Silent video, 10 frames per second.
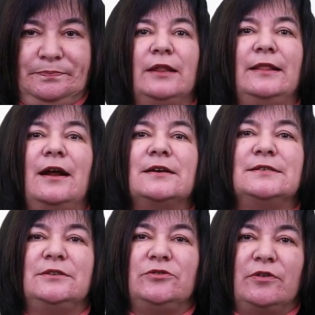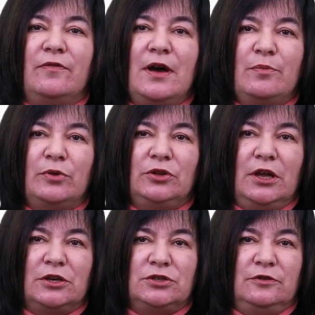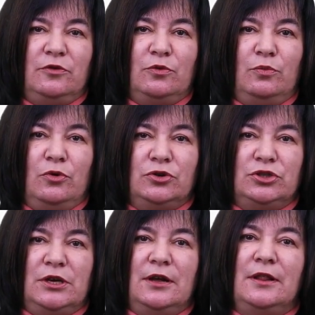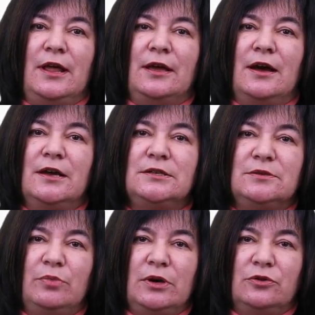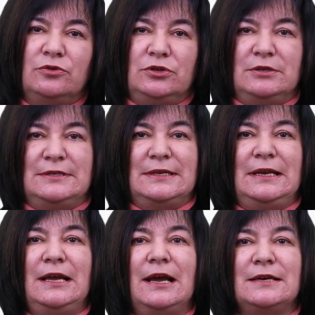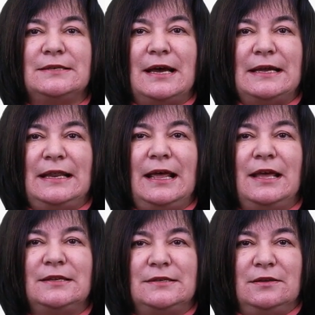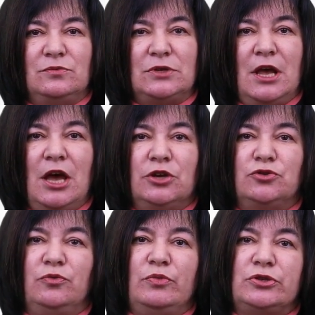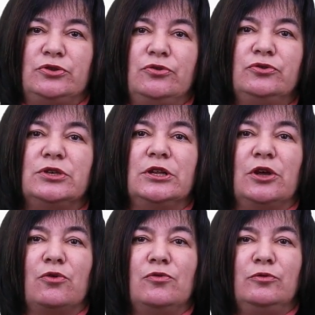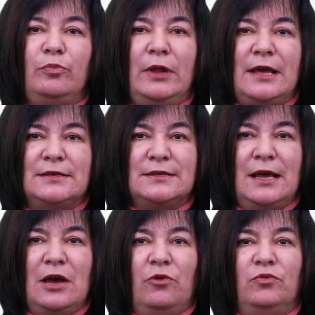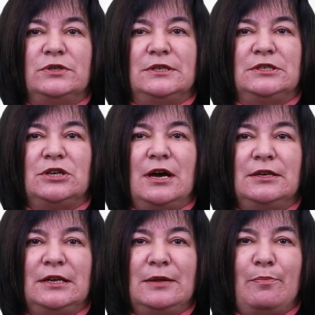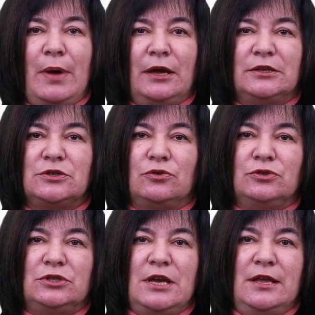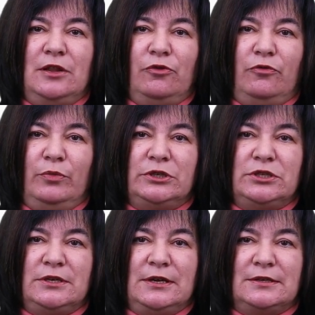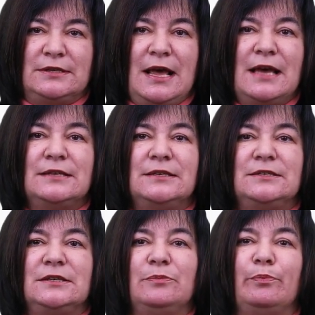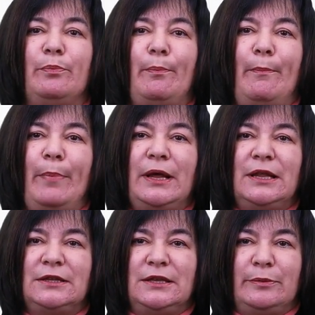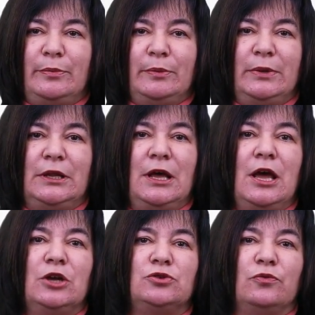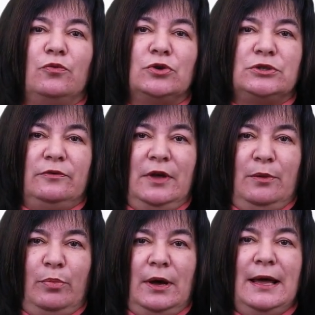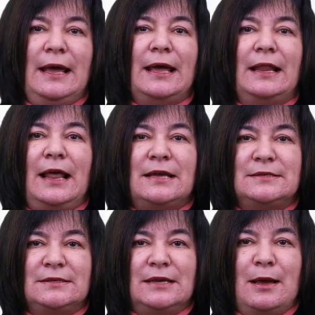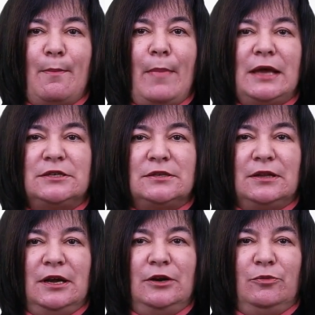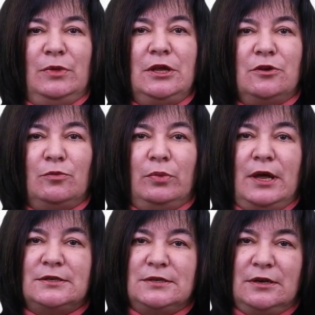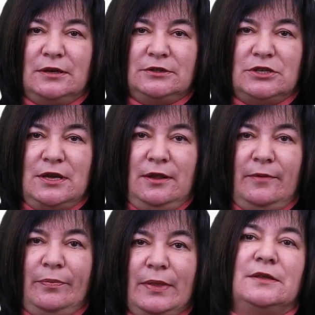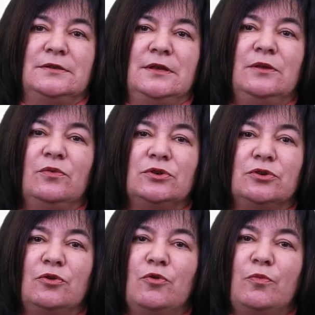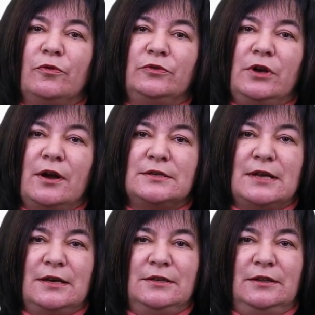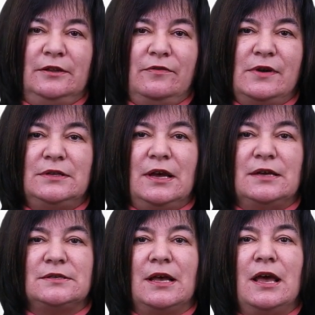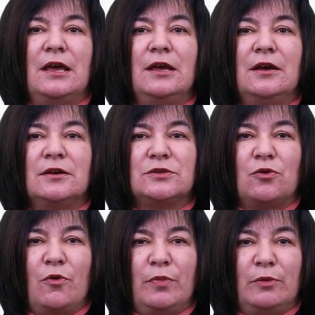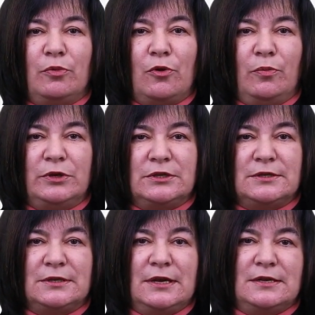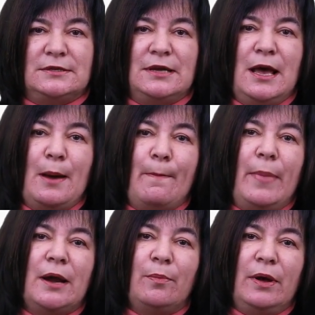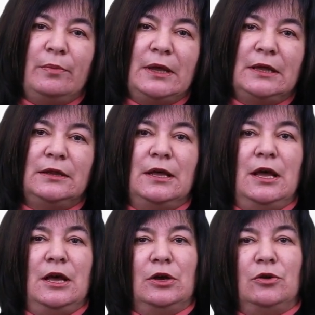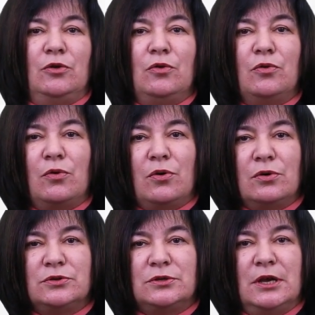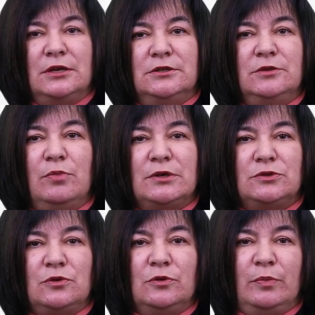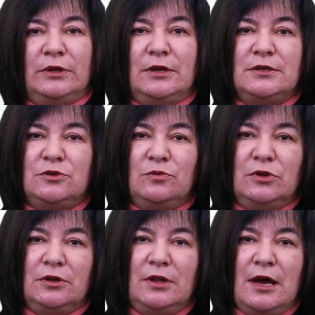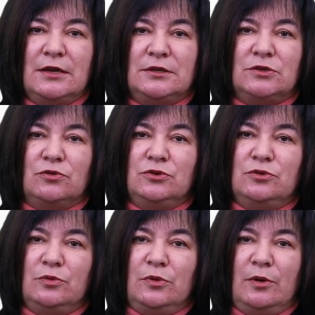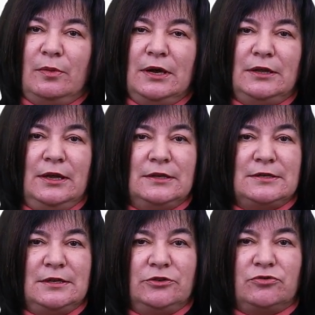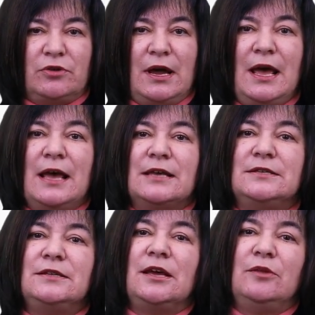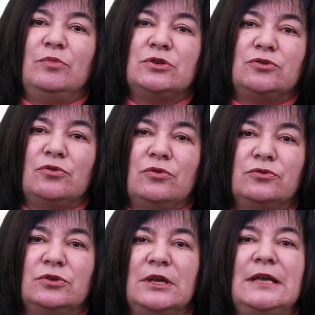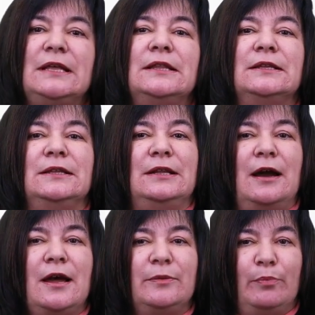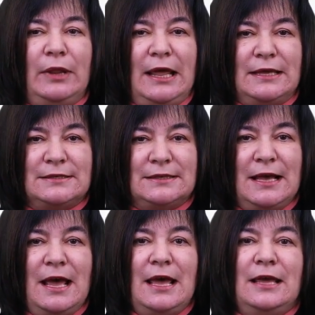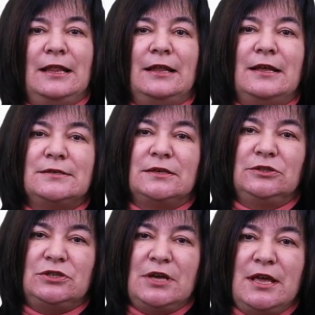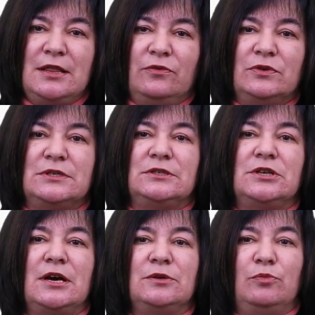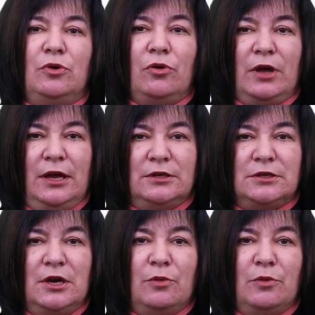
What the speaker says: Drugs that require protection from moisture, like antibiotics, glycoside, enzymes, should be stored in a cool place with a tightly packed container of materials that are impenetrable to water vapor, glass, metal, aluminium, plastic container. Distinguished group of drugs identified as hygroscopic properties as barbamyl, glucose, dibazole, potassium iodide, sodium bromide, etc. that can be stored in dry place in a glass container with a tight blockade.